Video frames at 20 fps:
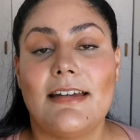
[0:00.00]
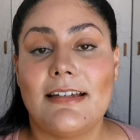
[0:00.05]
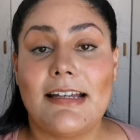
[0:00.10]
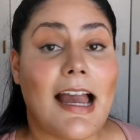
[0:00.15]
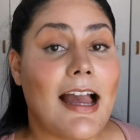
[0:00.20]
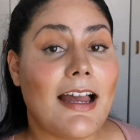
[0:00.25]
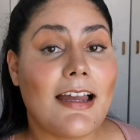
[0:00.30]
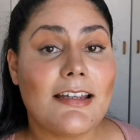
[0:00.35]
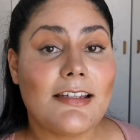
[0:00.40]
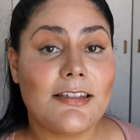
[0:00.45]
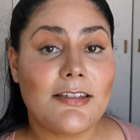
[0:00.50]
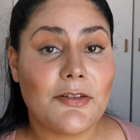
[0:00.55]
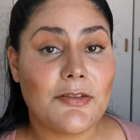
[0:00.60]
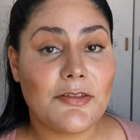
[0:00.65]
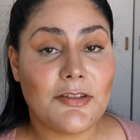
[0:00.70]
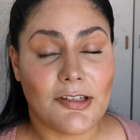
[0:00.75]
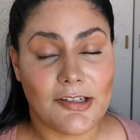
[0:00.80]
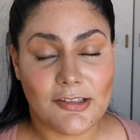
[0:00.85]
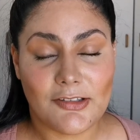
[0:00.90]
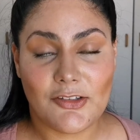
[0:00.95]
Guys, so
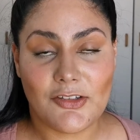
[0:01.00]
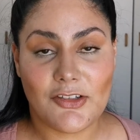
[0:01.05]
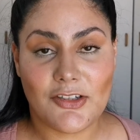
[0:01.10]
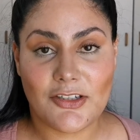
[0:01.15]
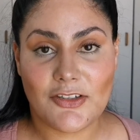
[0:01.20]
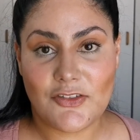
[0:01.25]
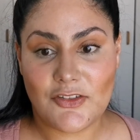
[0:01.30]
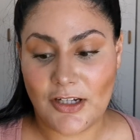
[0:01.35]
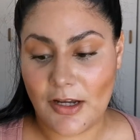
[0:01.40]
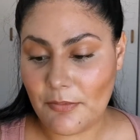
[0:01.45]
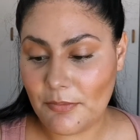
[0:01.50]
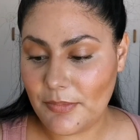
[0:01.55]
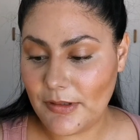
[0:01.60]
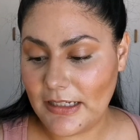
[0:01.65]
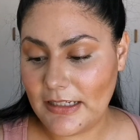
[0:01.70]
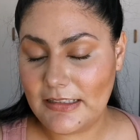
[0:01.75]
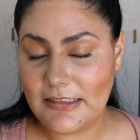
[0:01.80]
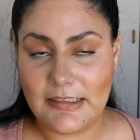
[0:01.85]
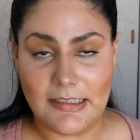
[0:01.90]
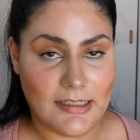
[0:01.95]
sorry to just jump
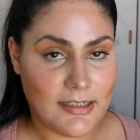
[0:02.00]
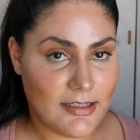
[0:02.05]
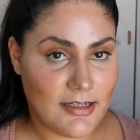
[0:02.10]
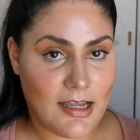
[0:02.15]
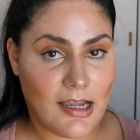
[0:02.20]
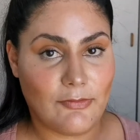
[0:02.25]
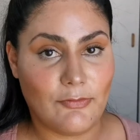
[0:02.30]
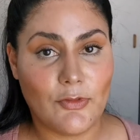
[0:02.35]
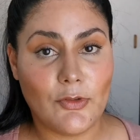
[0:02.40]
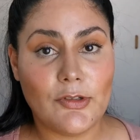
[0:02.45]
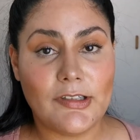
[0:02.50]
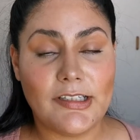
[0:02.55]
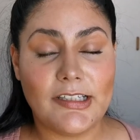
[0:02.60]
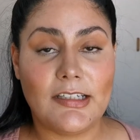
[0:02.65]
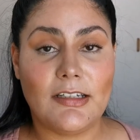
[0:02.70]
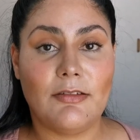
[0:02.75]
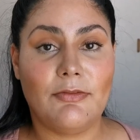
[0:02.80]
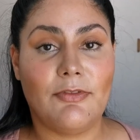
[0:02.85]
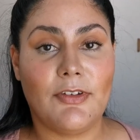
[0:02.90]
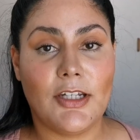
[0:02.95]
in here. I've
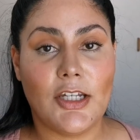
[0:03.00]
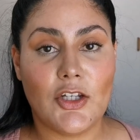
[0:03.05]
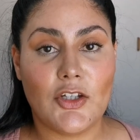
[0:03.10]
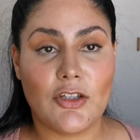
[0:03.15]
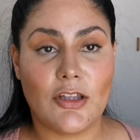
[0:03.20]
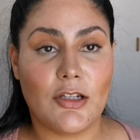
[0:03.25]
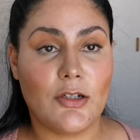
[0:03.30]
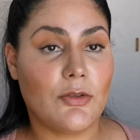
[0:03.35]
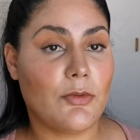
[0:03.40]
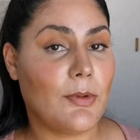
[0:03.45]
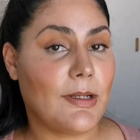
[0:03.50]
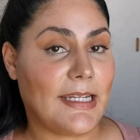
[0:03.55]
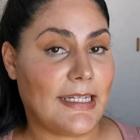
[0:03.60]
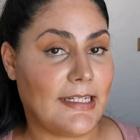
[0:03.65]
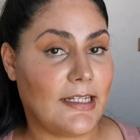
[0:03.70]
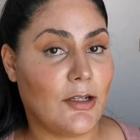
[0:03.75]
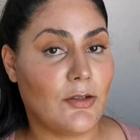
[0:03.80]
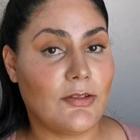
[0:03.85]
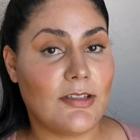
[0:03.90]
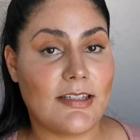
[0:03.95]
already finished the look when I
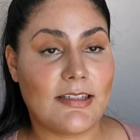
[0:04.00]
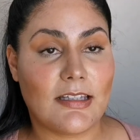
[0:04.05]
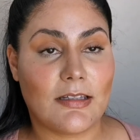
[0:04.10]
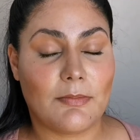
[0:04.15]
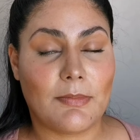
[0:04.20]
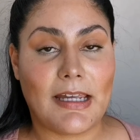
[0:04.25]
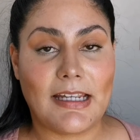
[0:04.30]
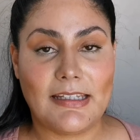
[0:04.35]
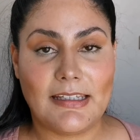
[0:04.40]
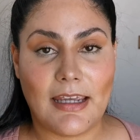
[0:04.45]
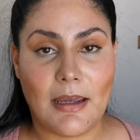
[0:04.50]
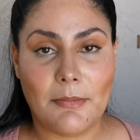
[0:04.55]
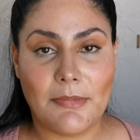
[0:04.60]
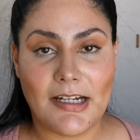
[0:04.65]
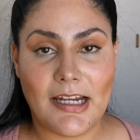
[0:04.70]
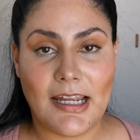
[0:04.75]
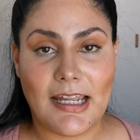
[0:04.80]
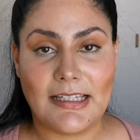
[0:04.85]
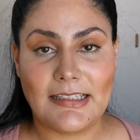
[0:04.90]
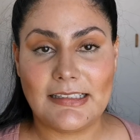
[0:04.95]
noticed that my
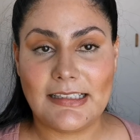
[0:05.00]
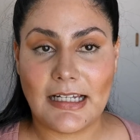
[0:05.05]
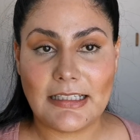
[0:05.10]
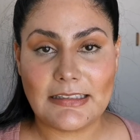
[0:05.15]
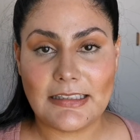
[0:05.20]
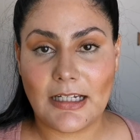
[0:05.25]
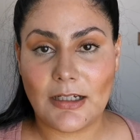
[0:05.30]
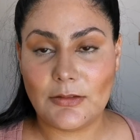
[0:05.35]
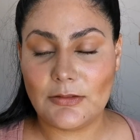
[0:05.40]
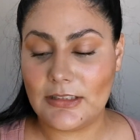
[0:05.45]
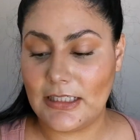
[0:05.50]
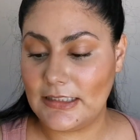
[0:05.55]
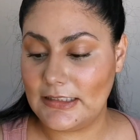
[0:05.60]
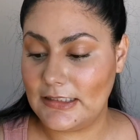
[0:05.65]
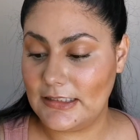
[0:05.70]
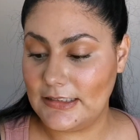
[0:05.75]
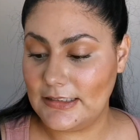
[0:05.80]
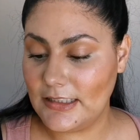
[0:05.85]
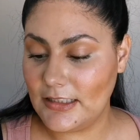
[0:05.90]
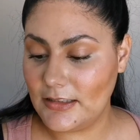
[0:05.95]
camera had cut out
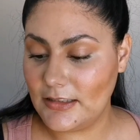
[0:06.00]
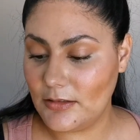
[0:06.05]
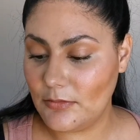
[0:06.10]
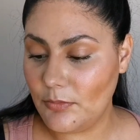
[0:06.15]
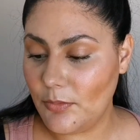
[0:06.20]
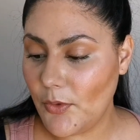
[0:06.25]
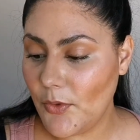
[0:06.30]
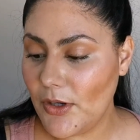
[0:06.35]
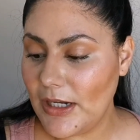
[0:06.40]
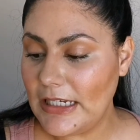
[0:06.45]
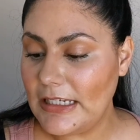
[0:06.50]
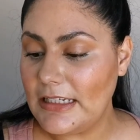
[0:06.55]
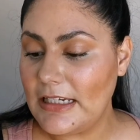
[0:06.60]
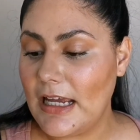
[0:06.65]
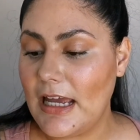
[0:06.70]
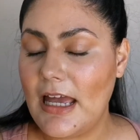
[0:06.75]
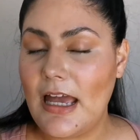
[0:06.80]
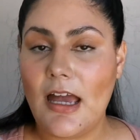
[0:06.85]
at a certain point